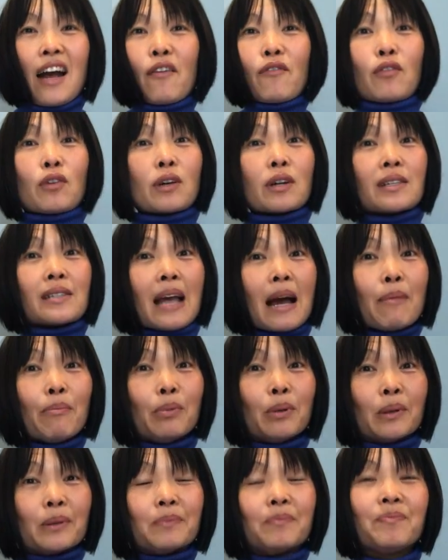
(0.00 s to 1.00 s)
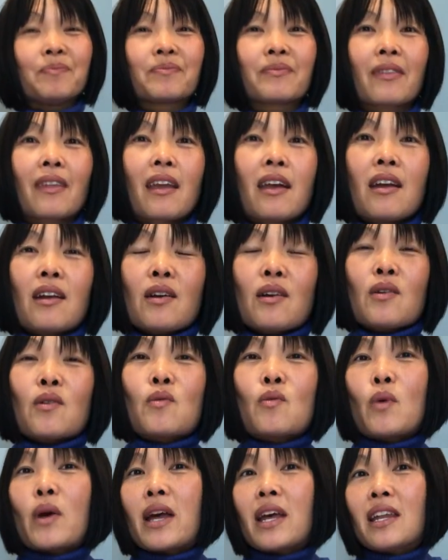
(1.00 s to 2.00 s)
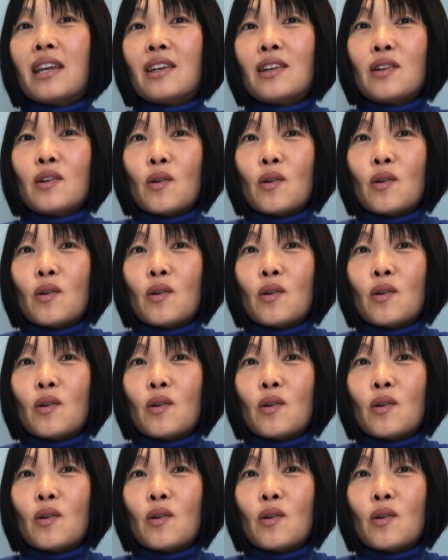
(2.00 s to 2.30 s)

For example, when